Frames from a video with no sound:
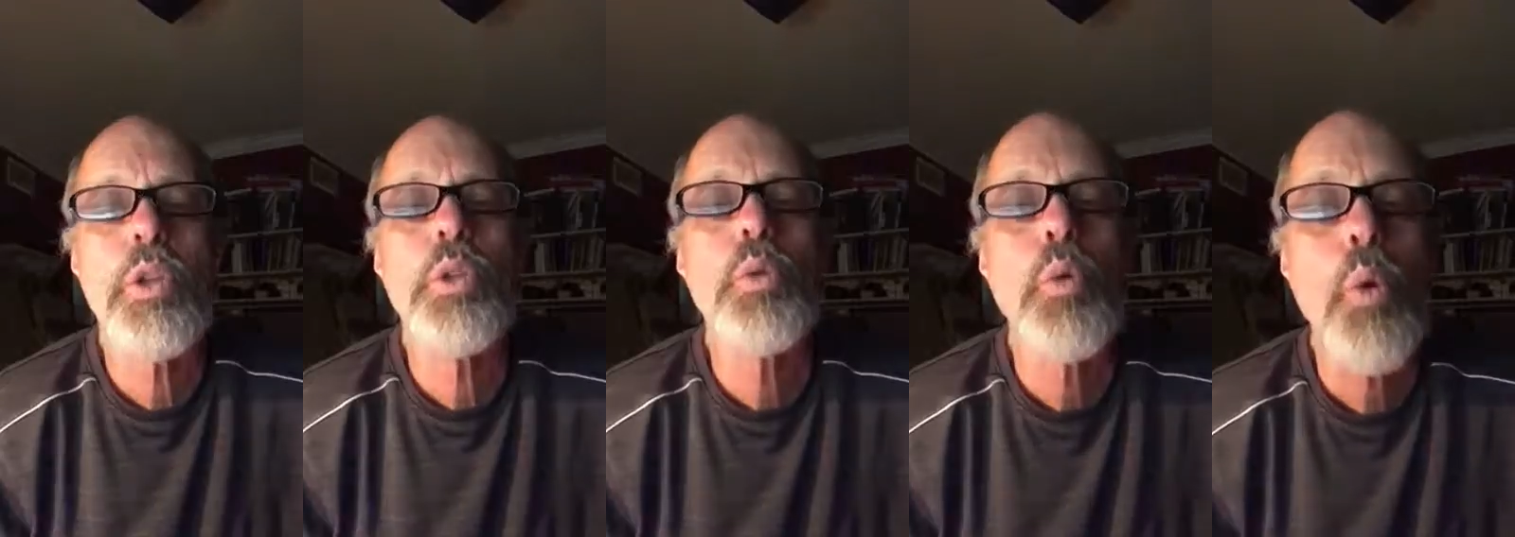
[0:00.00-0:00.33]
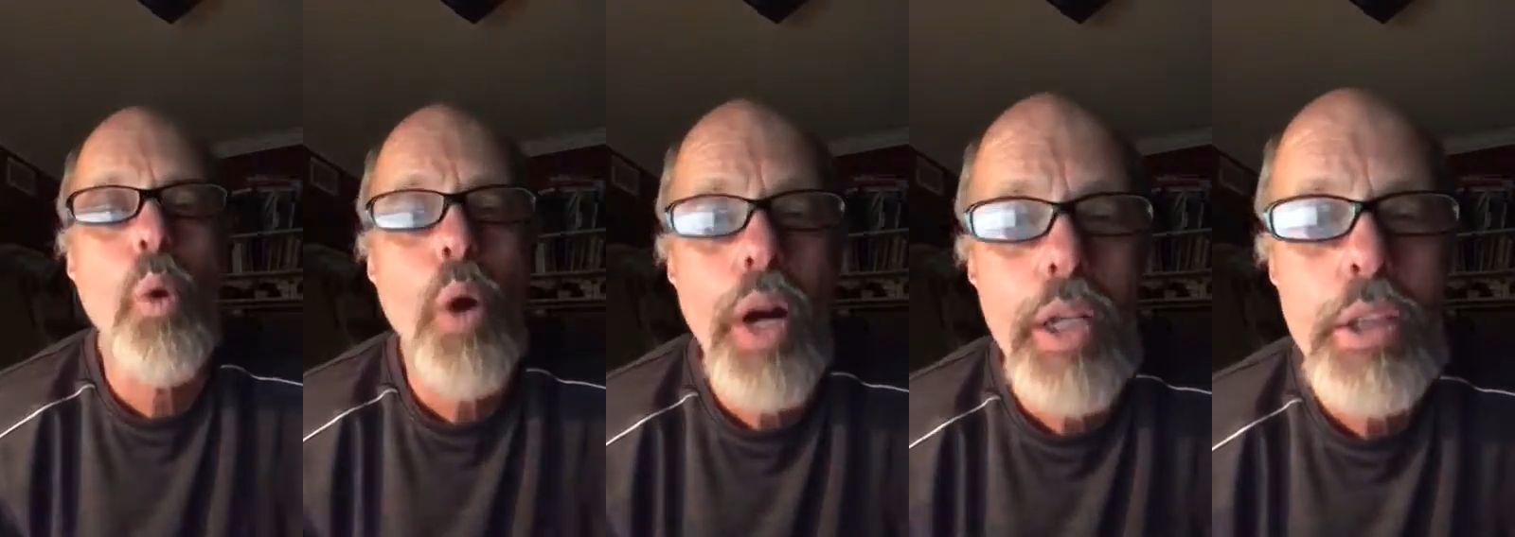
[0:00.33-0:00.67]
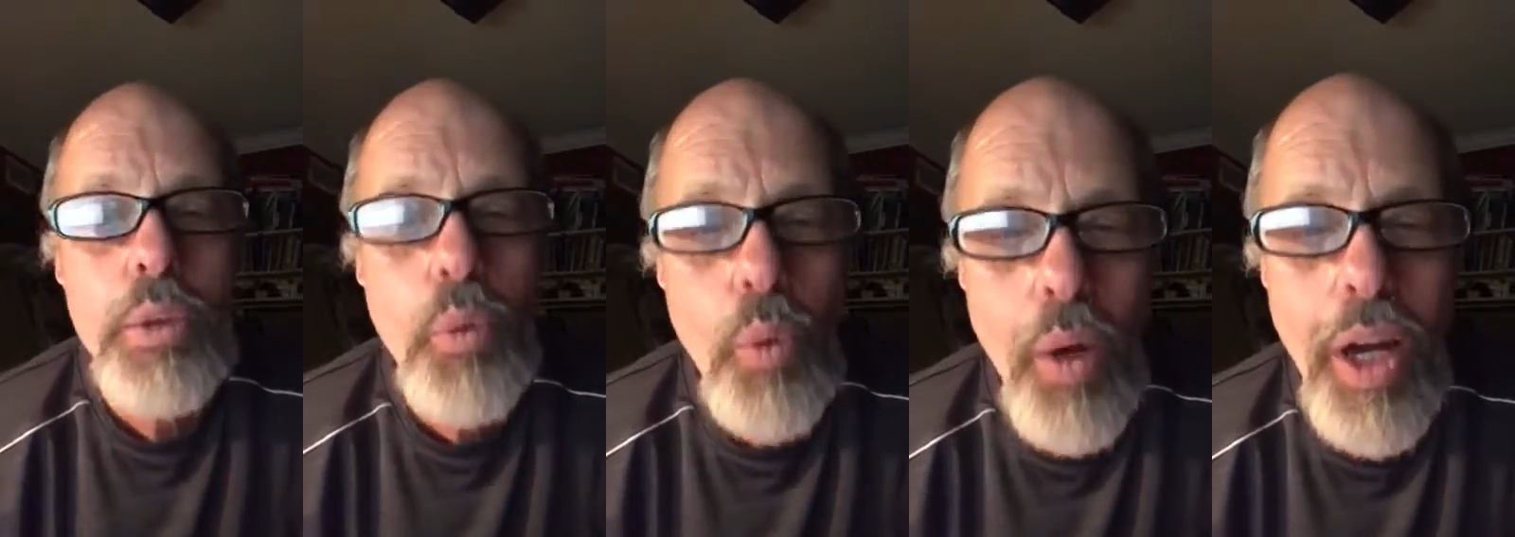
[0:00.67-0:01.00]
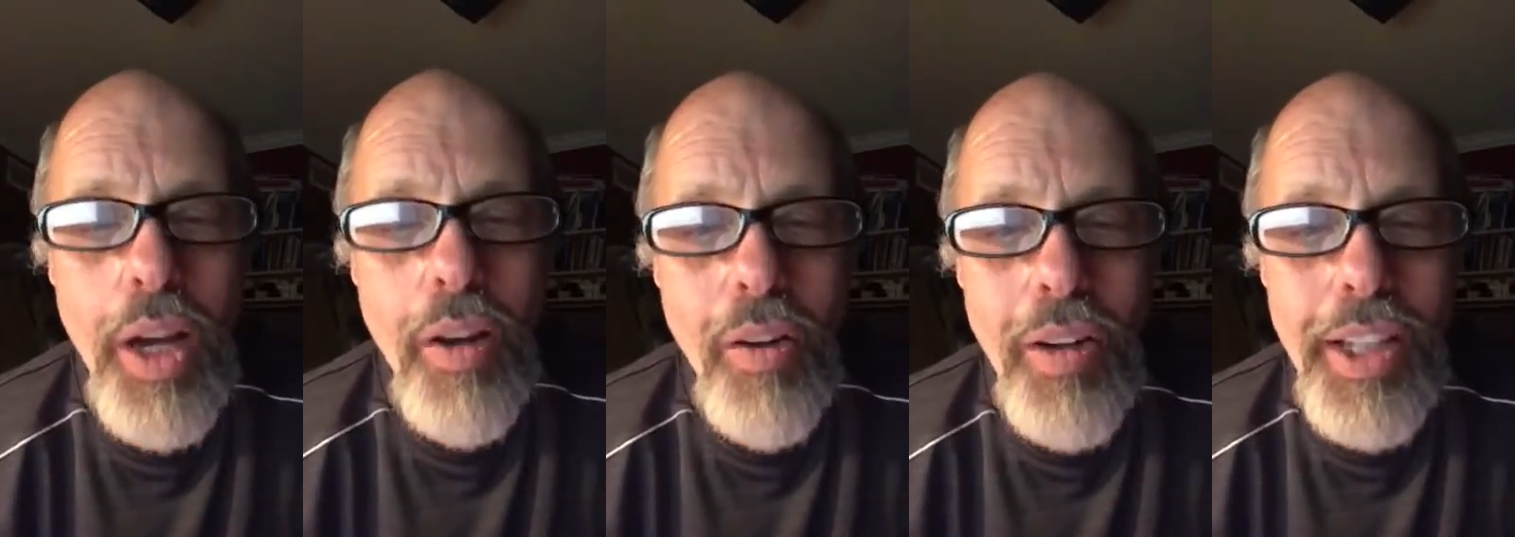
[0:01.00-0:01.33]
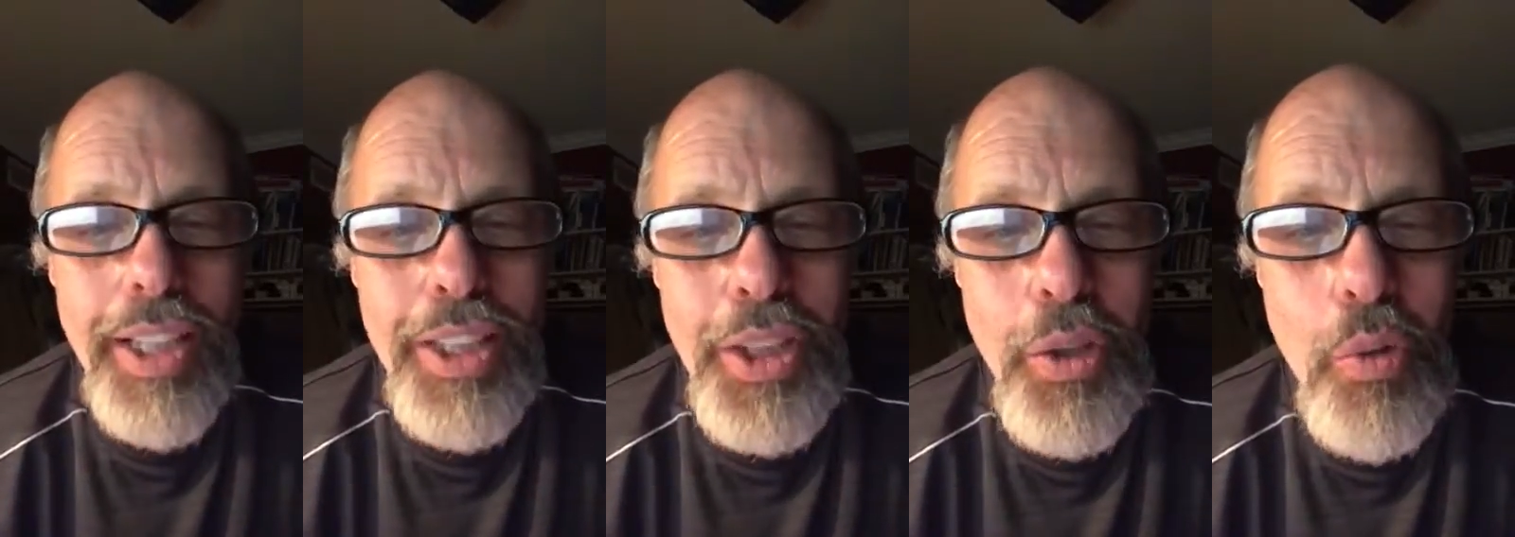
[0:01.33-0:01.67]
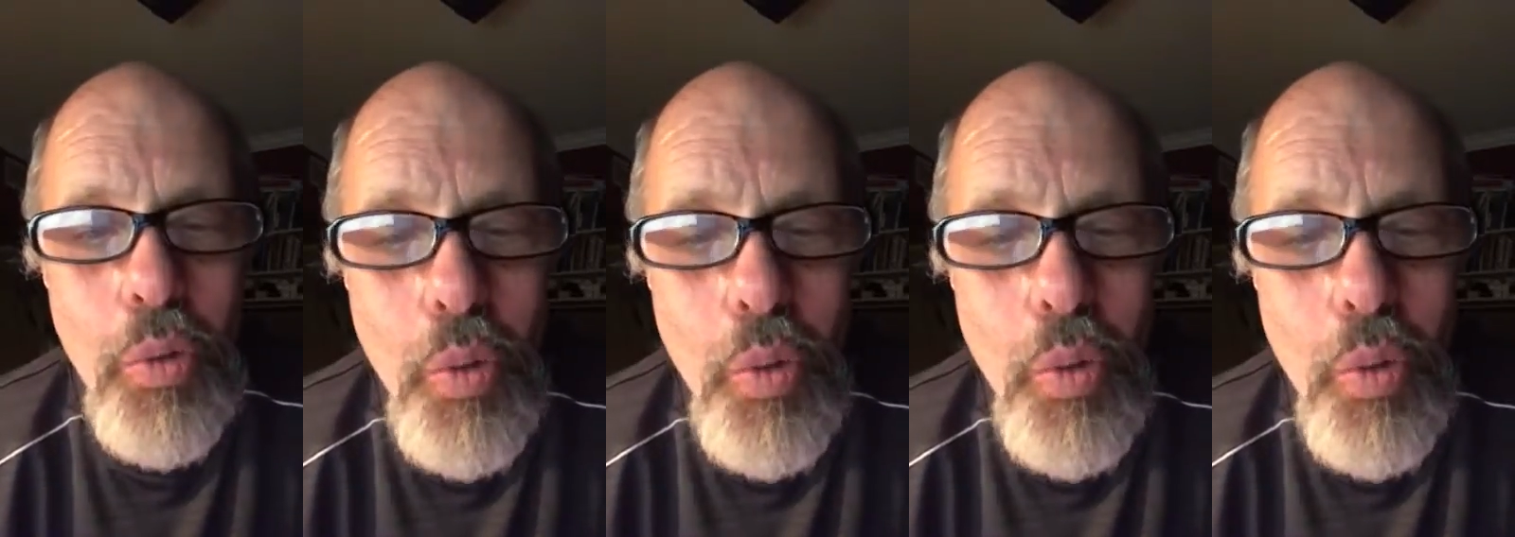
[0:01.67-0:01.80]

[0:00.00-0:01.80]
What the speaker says: dwell in you